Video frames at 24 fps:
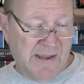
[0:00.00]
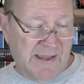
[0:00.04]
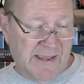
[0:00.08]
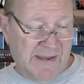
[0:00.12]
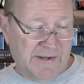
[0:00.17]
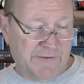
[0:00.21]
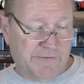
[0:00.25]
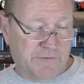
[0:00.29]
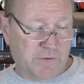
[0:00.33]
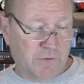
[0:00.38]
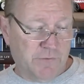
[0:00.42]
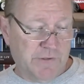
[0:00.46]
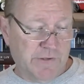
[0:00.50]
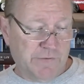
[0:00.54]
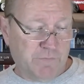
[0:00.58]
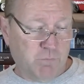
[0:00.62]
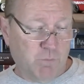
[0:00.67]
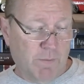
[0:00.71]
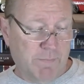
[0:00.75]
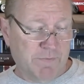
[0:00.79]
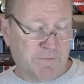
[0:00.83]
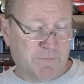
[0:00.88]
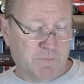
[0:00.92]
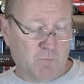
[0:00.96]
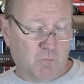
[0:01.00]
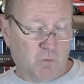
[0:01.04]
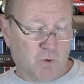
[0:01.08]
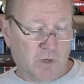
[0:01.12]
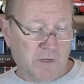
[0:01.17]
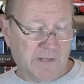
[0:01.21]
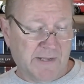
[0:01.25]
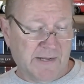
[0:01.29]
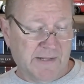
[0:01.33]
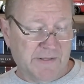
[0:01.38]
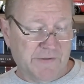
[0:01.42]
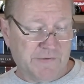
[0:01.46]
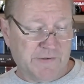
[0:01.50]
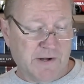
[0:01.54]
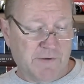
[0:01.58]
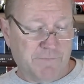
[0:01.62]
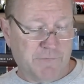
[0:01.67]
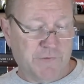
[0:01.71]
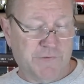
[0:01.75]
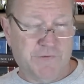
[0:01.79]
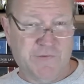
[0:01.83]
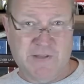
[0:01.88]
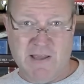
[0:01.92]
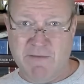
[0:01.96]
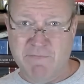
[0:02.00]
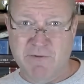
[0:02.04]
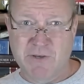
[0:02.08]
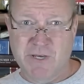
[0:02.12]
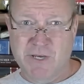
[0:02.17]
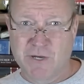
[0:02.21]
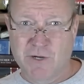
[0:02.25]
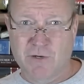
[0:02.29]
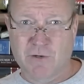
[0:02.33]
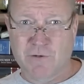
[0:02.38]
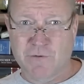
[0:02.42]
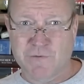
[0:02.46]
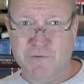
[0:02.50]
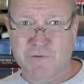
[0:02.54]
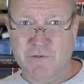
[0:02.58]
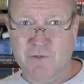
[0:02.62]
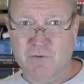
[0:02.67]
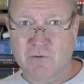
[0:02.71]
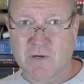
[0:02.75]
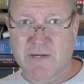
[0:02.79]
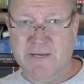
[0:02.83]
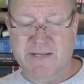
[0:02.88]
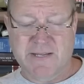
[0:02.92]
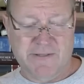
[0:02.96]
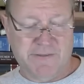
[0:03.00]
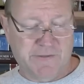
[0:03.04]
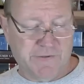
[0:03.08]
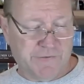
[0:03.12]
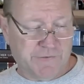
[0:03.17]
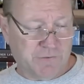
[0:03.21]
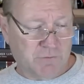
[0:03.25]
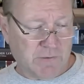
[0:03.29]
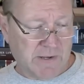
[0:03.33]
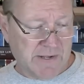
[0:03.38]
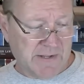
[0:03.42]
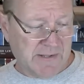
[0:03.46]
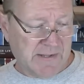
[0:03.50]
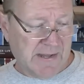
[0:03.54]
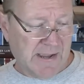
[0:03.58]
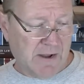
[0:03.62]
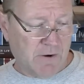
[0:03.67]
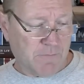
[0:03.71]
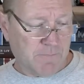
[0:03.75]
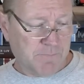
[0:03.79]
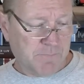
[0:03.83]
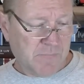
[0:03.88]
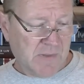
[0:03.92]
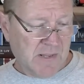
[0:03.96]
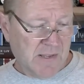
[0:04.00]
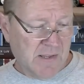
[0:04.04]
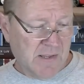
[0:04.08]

And so this woman's been working on this now for seven years, trying to get this straightened out.